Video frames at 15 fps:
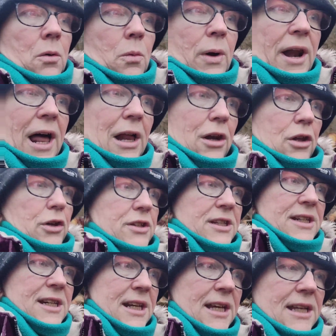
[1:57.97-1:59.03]
When I looked
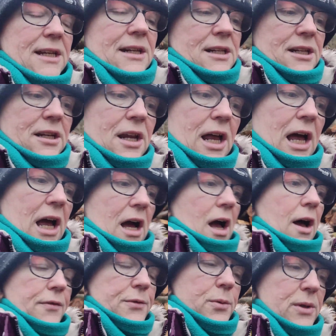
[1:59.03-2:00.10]
at it
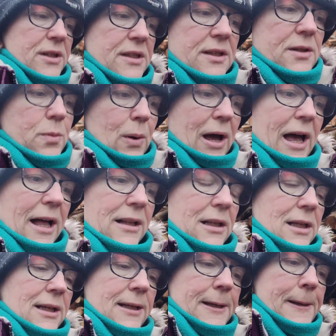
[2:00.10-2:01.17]
afterwards as well,
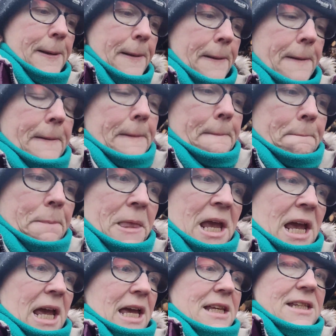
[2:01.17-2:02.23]

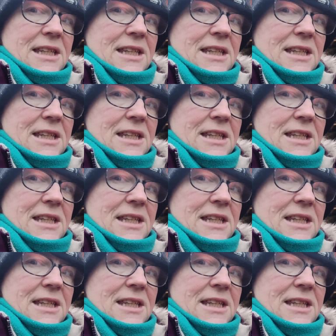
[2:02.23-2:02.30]
it